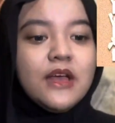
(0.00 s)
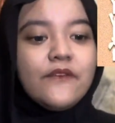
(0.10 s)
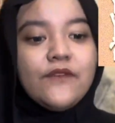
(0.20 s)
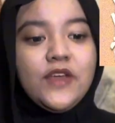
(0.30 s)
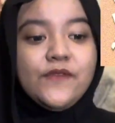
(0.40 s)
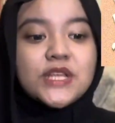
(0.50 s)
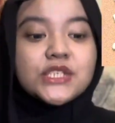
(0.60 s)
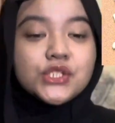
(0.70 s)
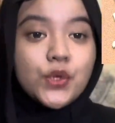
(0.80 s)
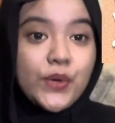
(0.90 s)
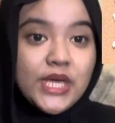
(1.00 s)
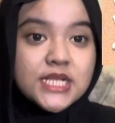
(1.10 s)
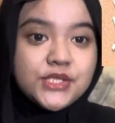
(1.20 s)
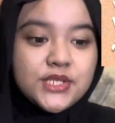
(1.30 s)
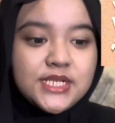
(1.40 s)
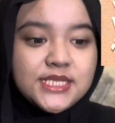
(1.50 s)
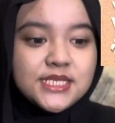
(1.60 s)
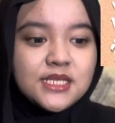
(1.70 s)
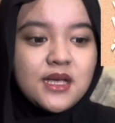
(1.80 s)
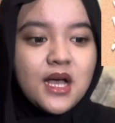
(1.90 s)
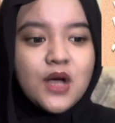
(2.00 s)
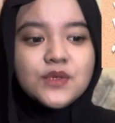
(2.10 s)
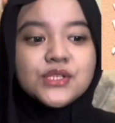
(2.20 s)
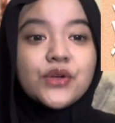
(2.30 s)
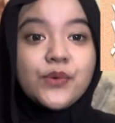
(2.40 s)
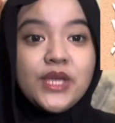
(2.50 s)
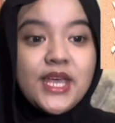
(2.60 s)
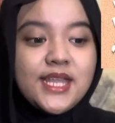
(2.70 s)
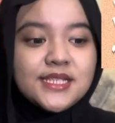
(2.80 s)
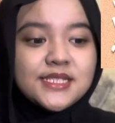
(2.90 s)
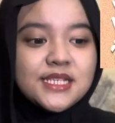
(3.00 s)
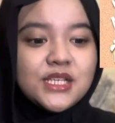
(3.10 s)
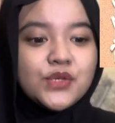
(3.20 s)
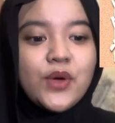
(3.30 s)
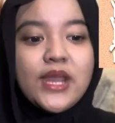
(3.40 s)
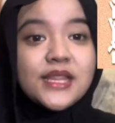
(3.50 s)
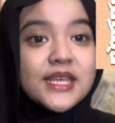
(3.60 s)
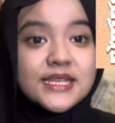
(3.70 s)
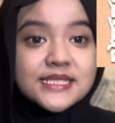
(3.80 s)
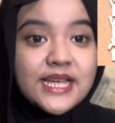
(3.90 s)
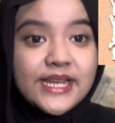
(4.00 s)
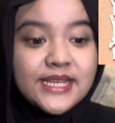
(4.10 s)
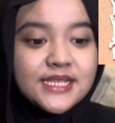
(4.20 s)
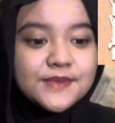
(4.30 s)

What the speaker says: Fifth, showing interest. How was your weekend? Do anything exciting?